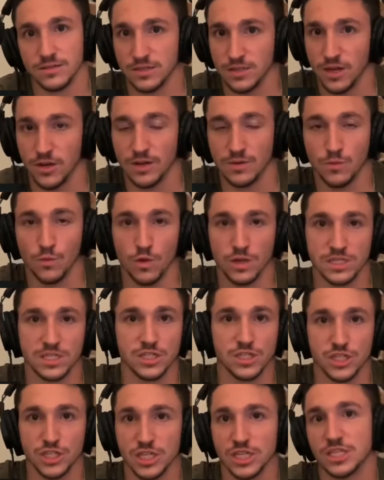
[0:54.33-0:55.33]
You know, it
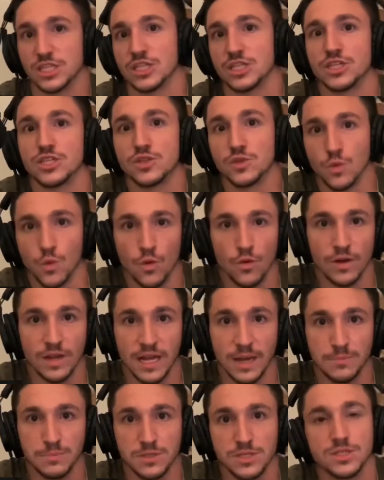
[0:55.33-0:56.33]
wasn't just a
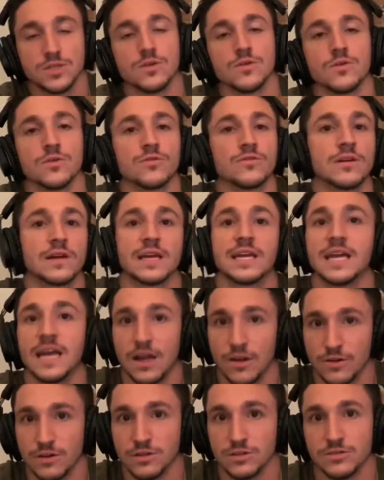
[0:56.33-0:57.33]
story episode or a
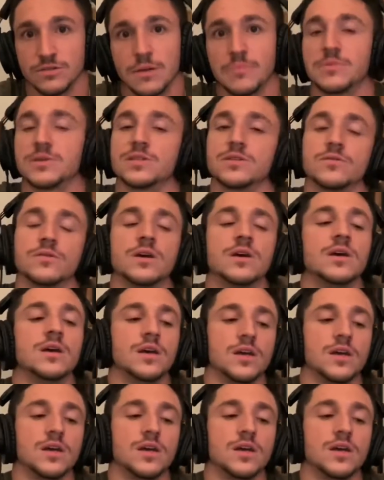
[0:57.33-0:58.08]
character episode